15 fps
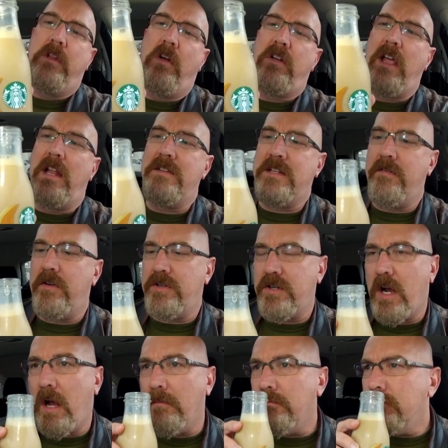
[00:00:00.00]
Okay, let's give it a
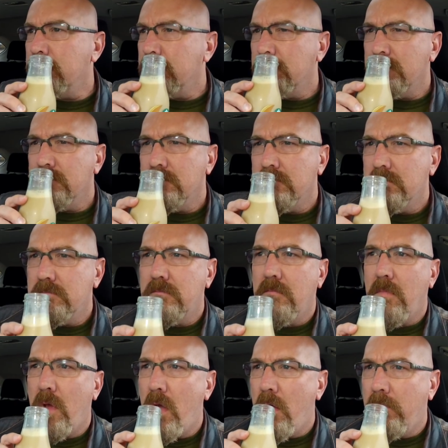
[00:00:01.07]
shot.
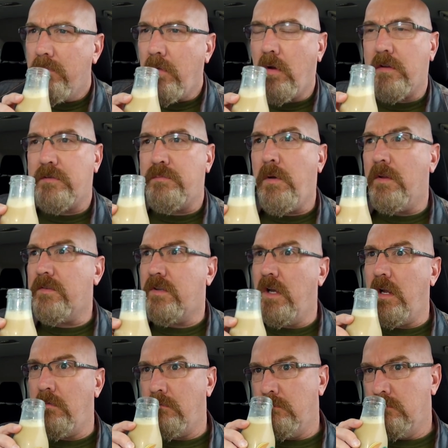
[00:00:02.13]
Oh, it smells
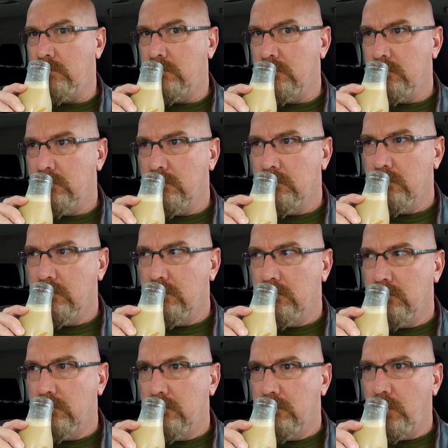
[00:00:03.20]
good.
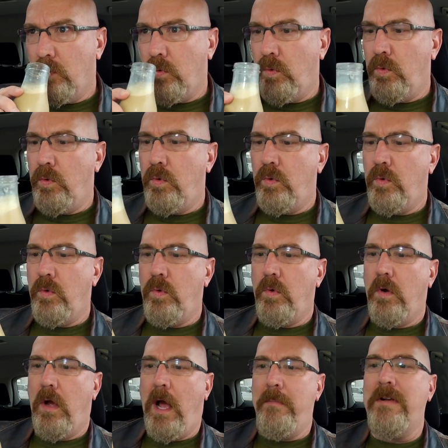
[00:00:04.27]

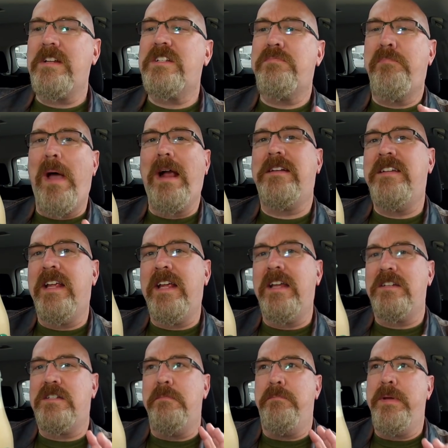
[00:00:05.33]
Ooh. I'm expecting
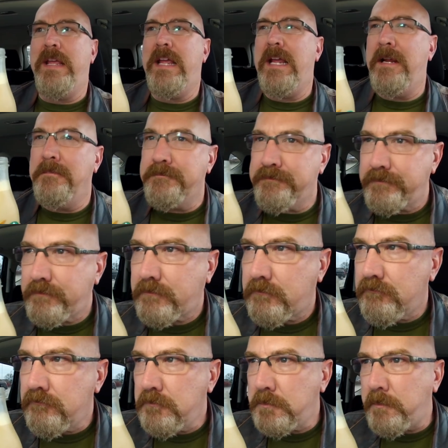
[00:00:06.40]
it to be
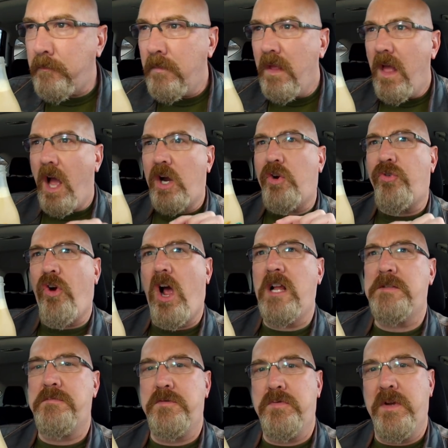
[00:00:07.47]
a
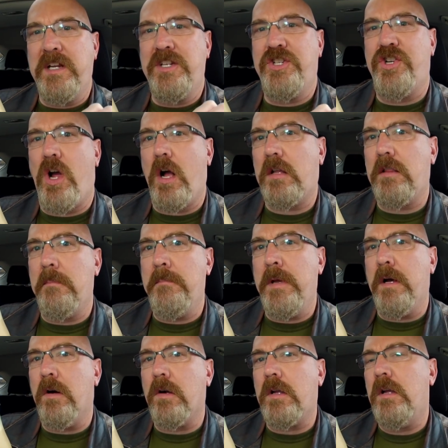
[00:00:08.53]
cross between chocolate
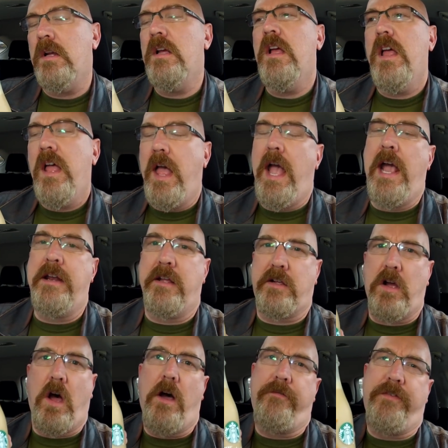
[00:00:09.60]
milk and a
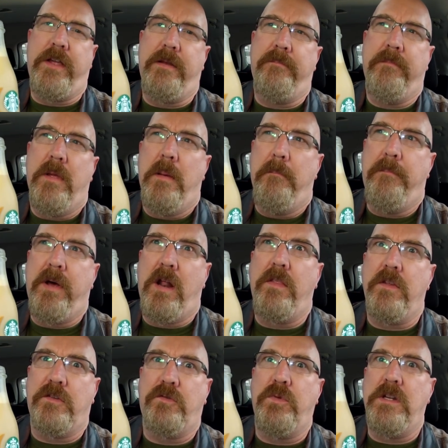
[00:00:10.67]
coffee, but on
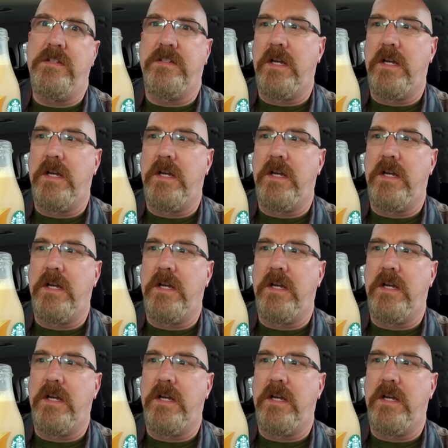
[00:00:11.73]
the sweet